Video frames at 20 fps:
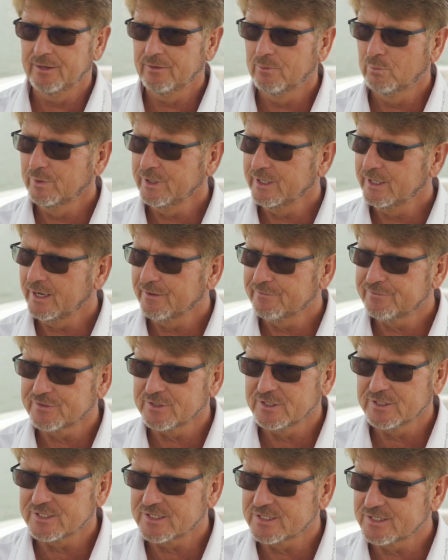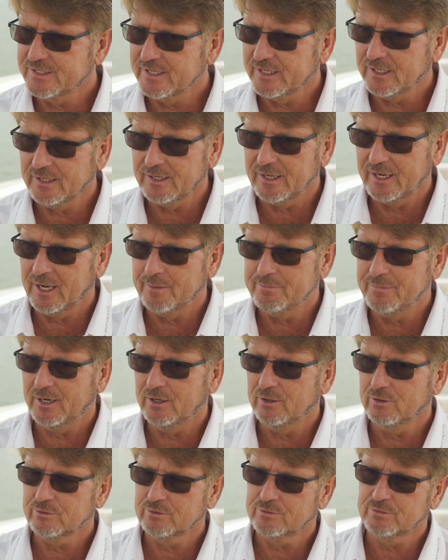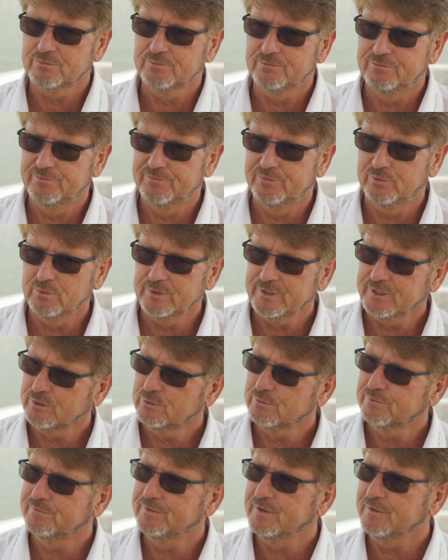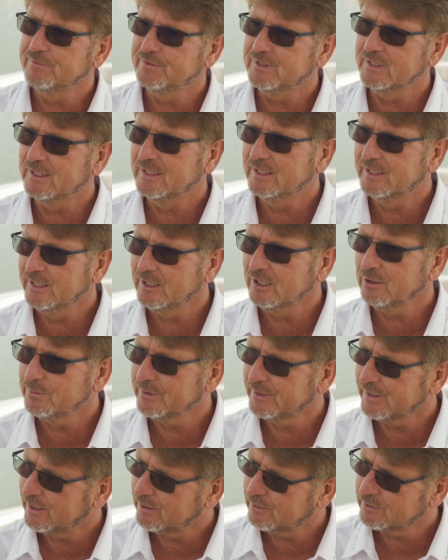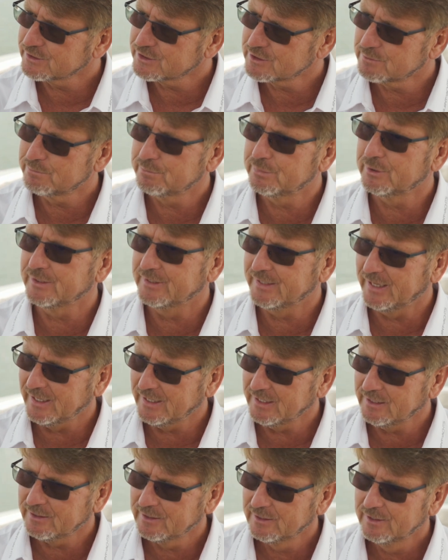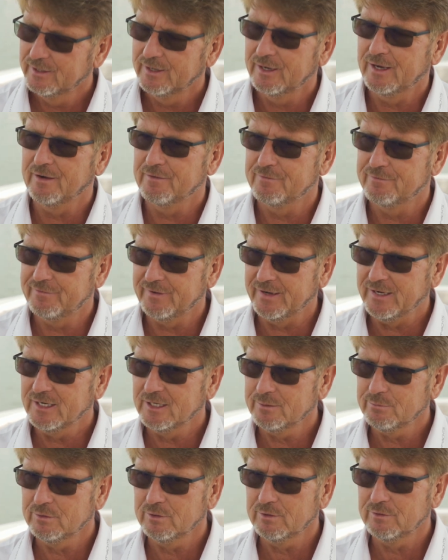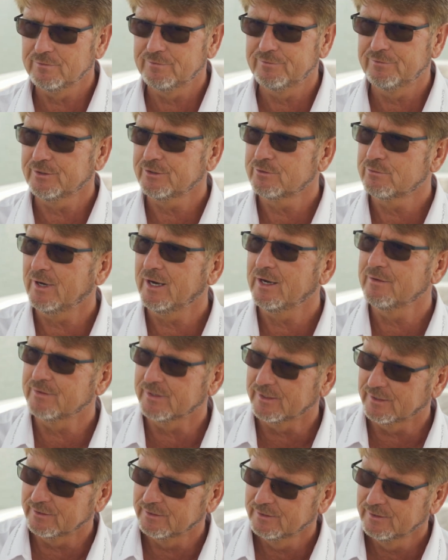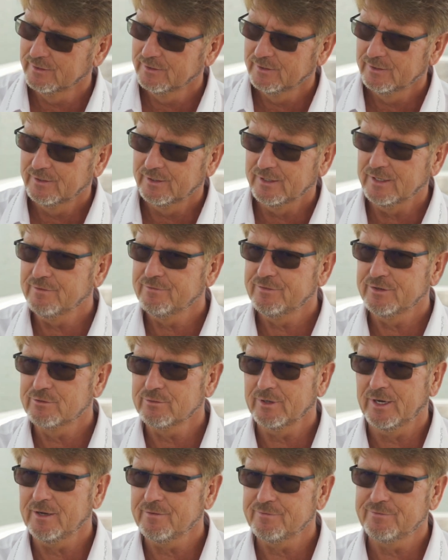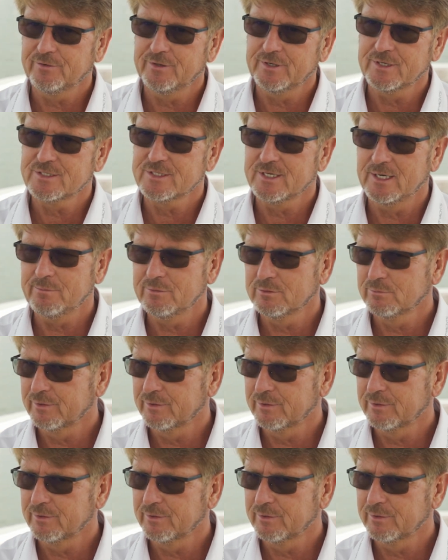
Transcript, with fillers: we have still about 40 to 50 kilowatt hours per day available for driving. If we drive, for example,